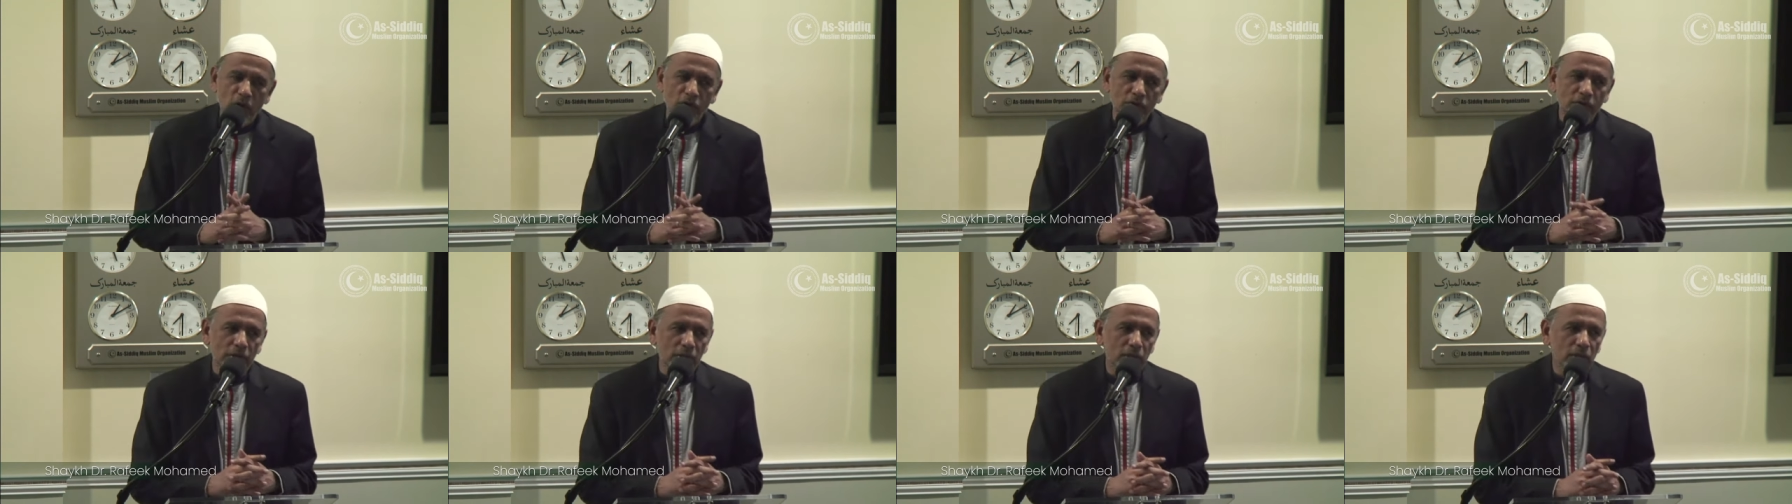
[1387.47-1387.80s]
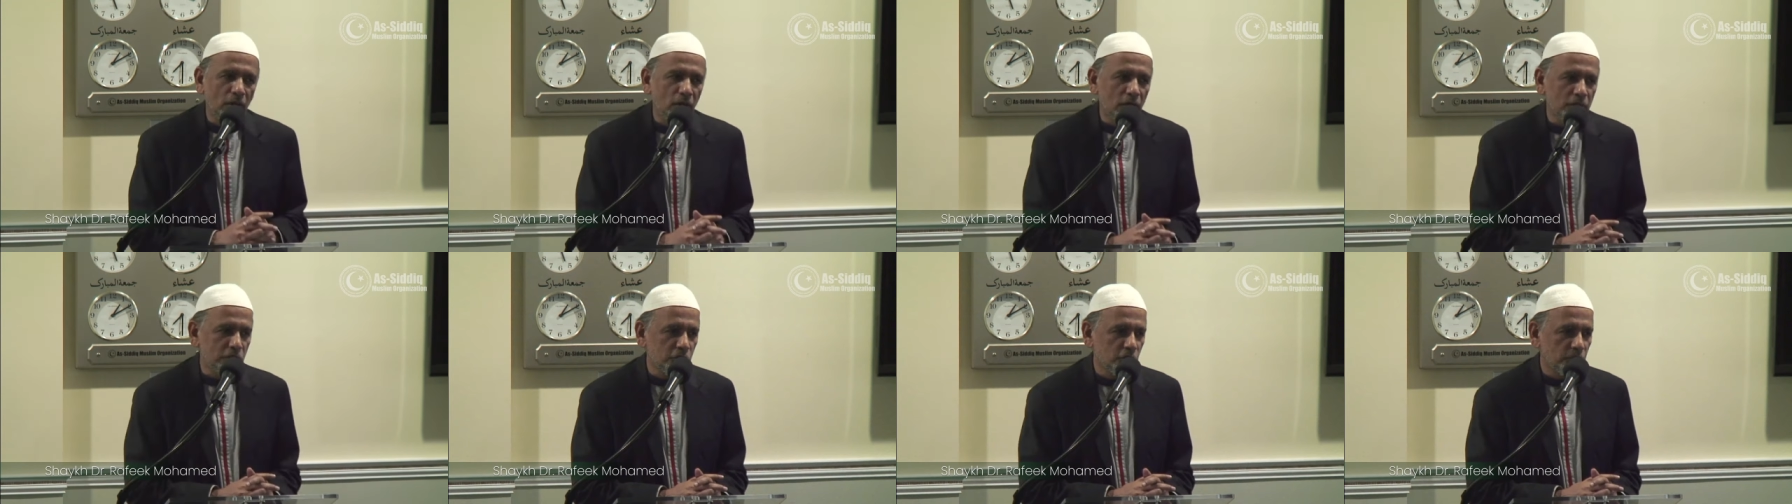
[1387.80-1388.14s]
of
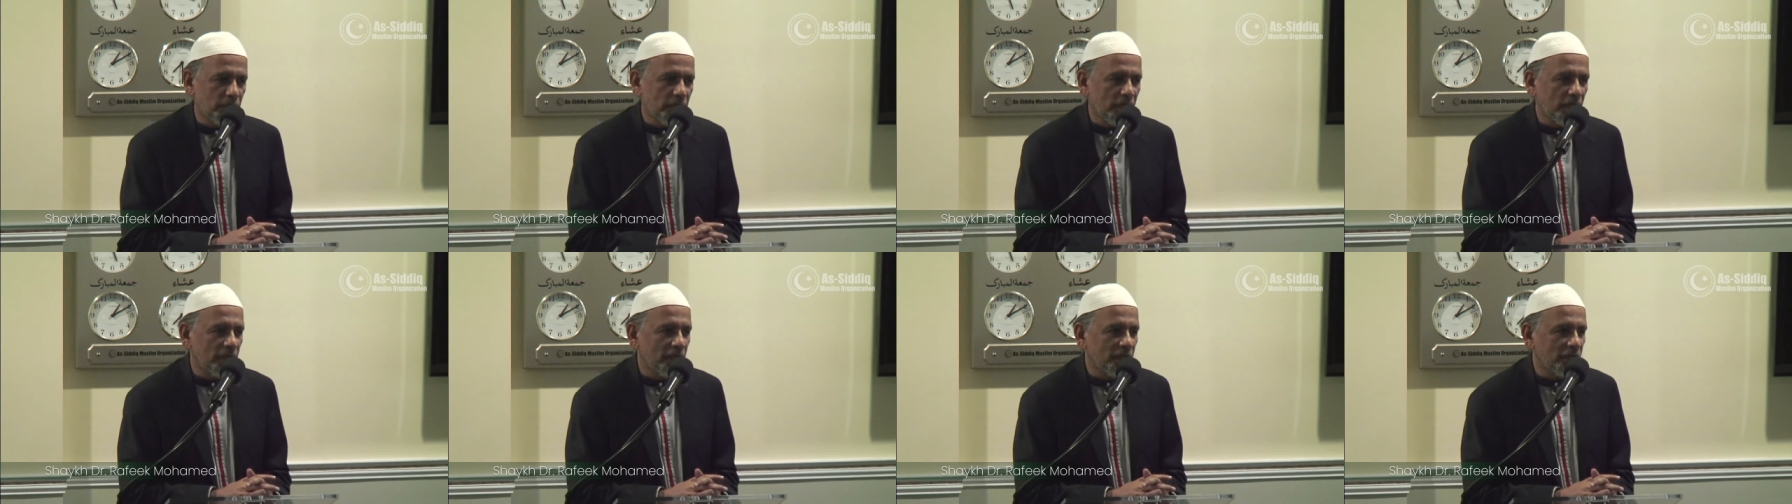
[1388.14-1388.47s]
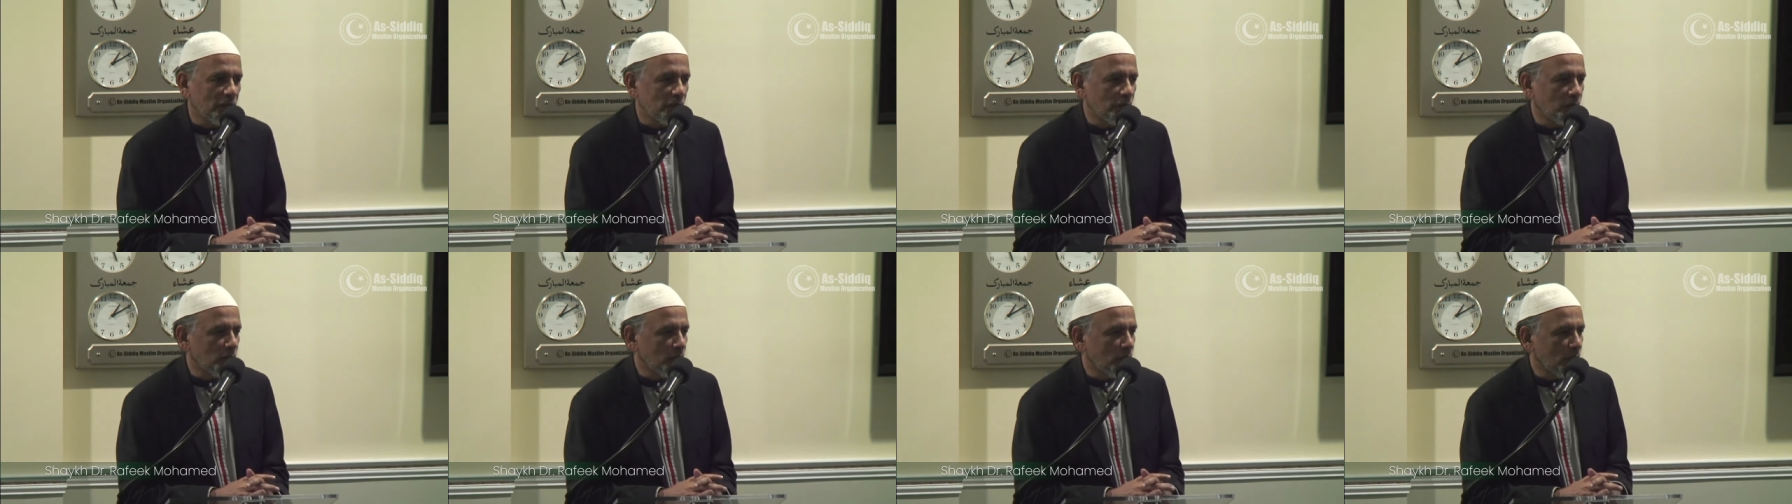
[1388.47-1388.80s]
Allah
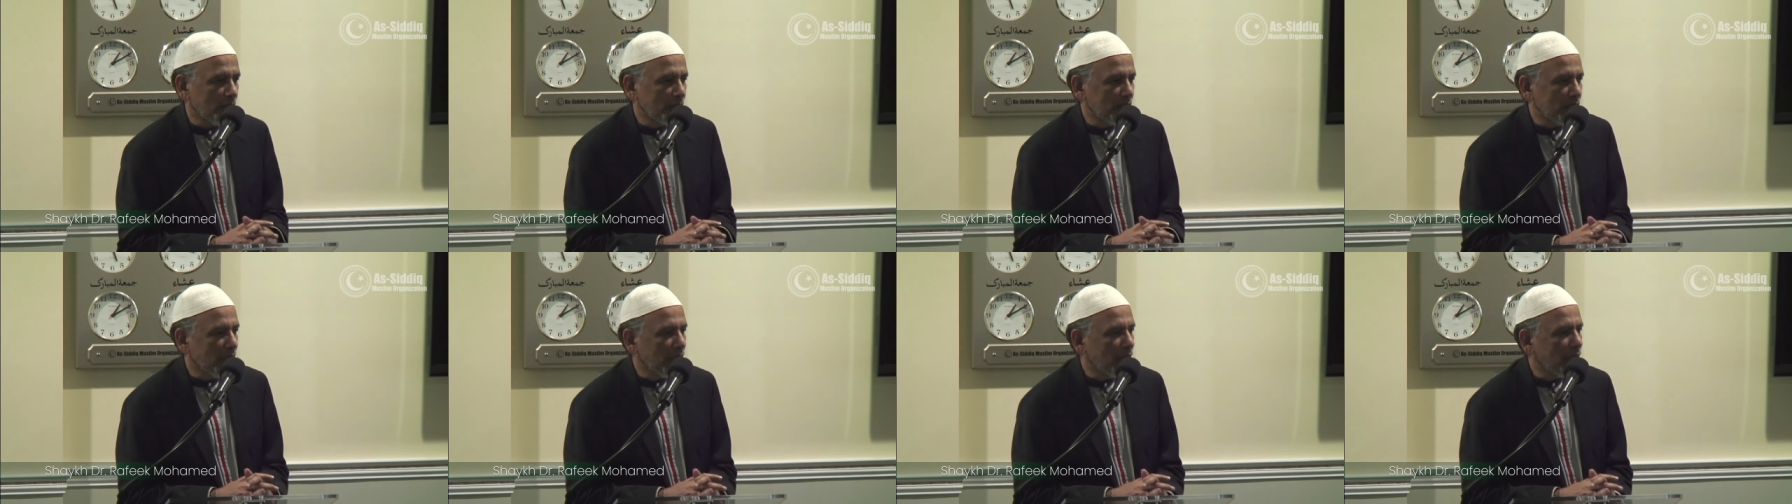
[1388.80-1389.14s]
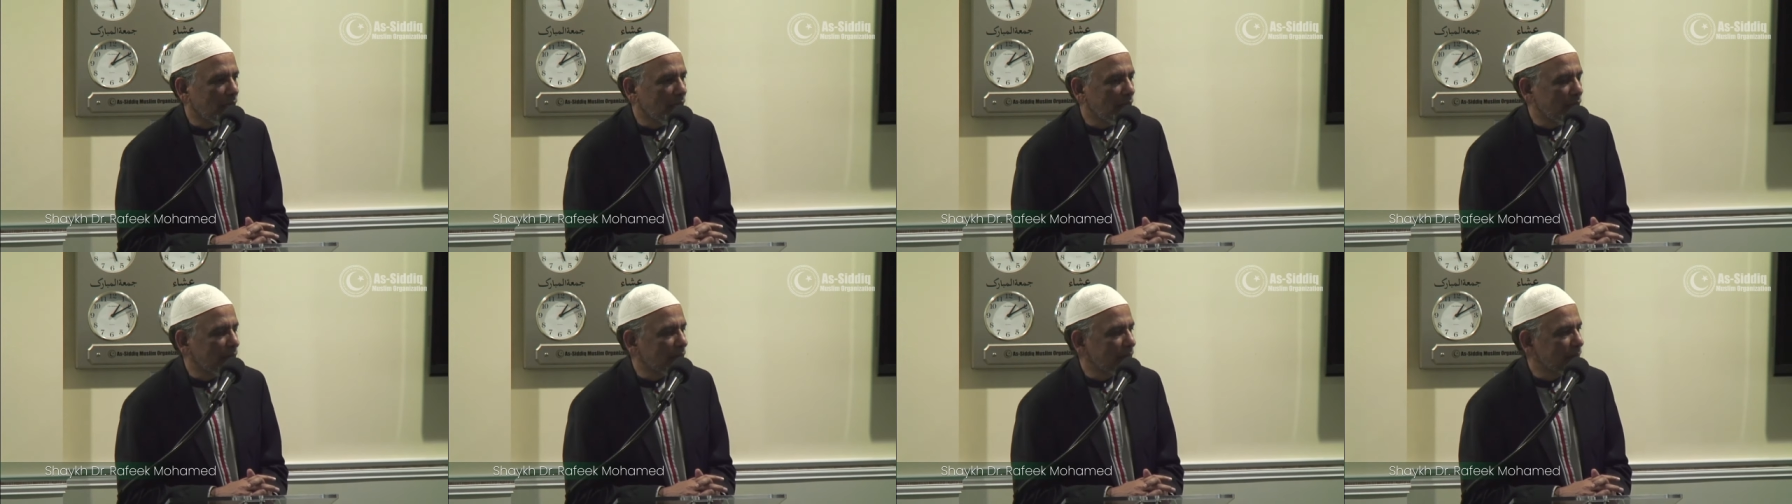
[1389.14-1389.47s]
subhanahu wa
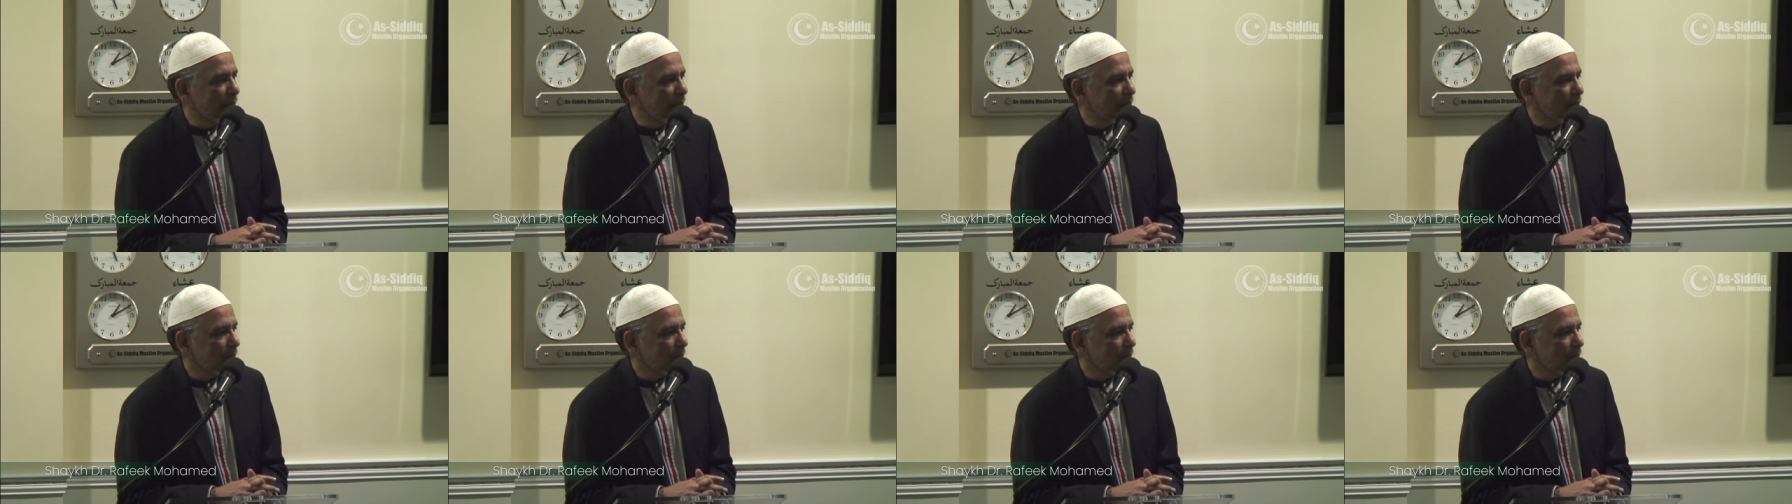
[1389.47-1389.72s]
ta'ala.